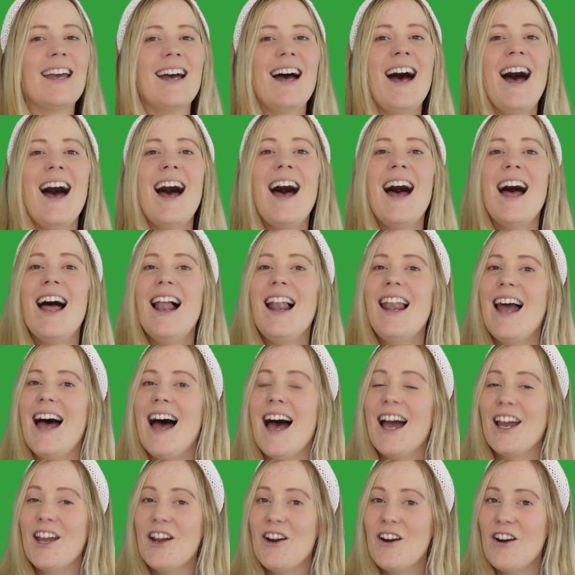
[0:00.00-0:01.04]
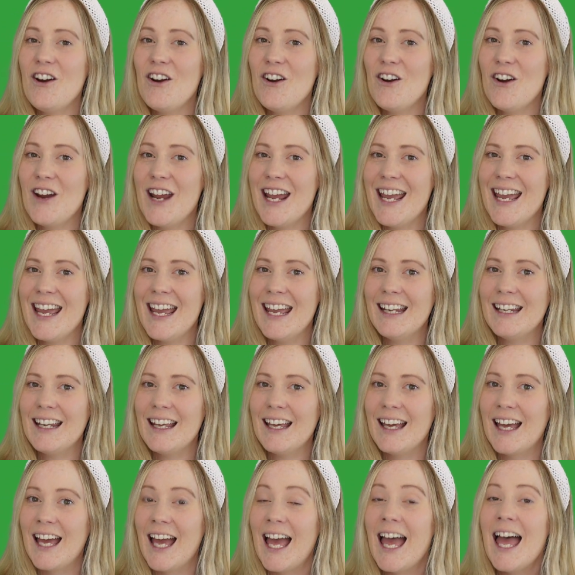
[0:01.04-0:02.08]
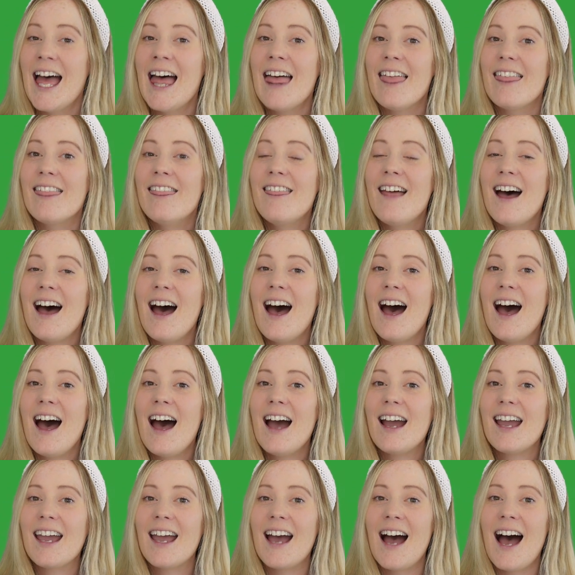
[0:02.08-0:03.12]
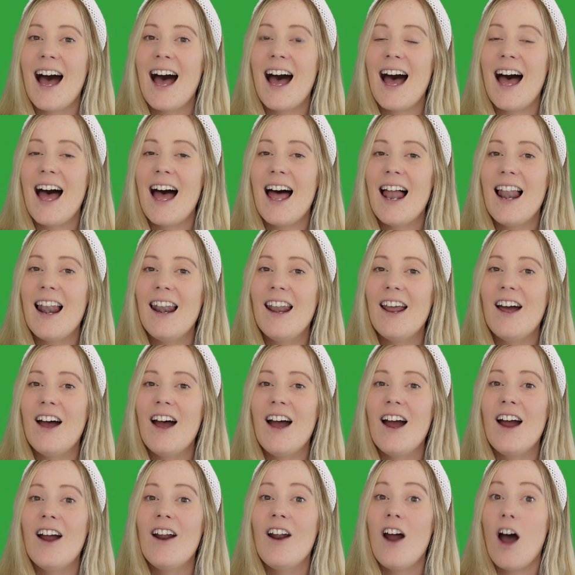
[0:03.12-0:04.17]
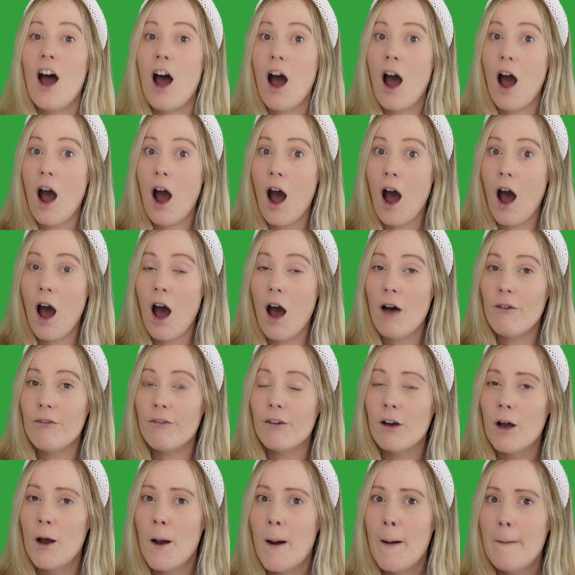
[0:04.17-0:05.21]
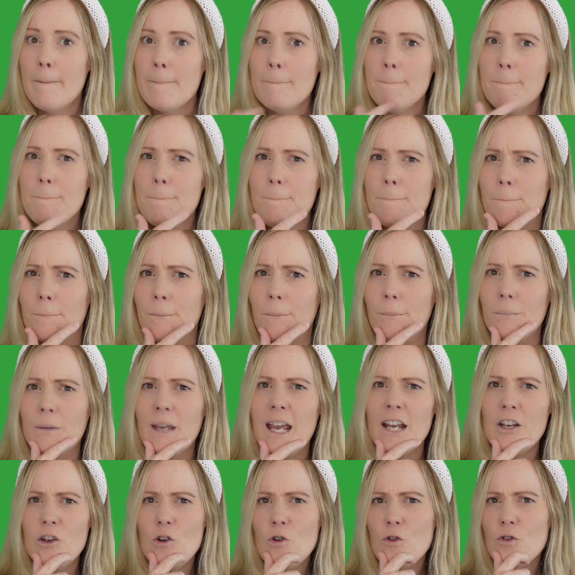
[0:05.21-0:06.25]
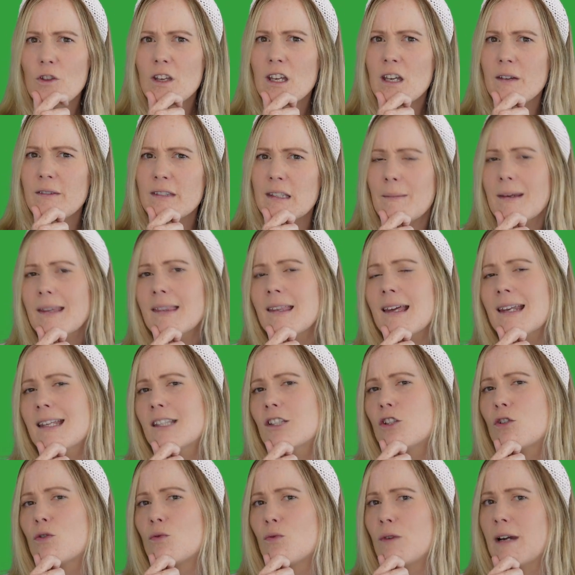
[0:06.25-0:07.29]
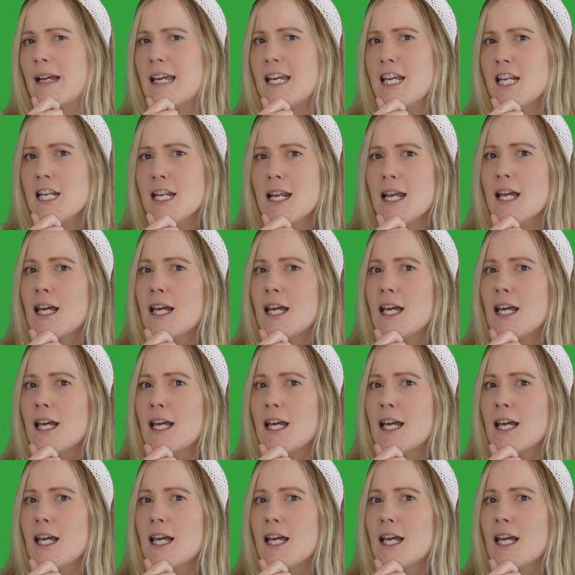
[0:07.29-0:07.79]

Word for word: colour green, the colour of, hmm, can you think of something that is green?